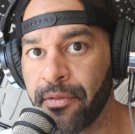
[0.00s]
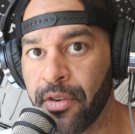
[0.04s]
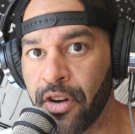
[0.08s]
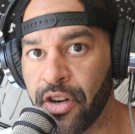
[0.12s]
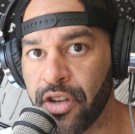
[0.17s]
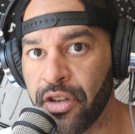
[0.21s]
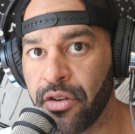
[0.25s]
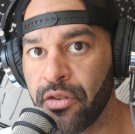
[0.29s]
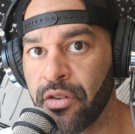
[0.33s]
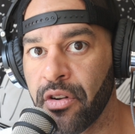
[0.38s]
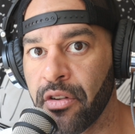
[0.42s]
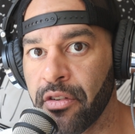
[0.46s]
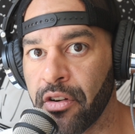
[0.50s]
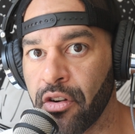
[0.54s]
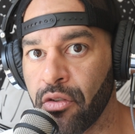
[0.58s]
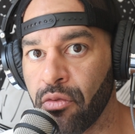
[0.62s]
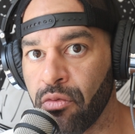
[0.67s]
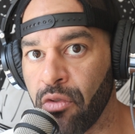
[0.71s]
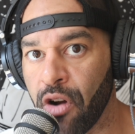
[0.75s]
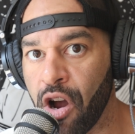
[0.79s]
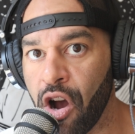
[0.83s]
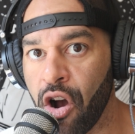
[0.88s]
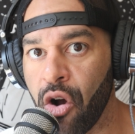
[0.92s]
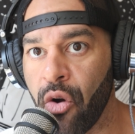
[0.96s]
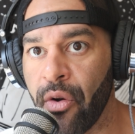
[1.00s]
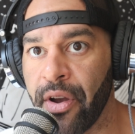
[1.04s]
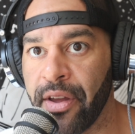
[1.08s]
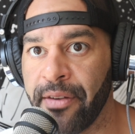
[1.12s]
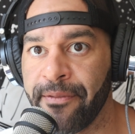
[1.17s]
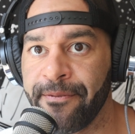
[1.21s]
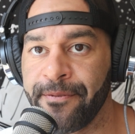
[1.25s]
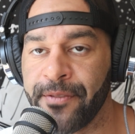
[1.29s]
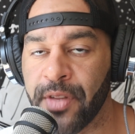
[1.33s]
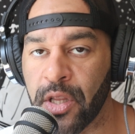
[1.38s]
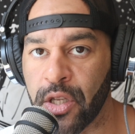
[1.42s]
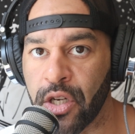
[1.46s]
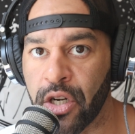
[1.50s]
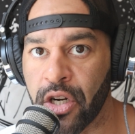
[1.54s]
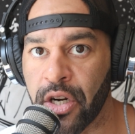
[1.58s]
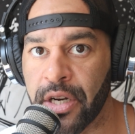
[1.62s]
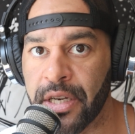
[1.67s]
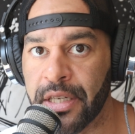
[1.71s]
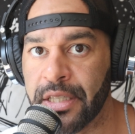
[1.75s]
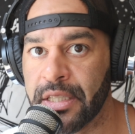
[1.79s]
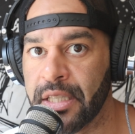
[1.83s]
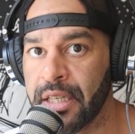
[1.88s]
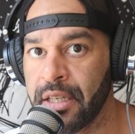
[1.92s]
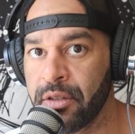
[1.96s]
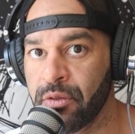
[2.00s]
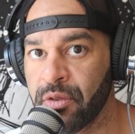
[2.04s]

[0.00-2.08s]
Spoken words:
for you to grow and flourish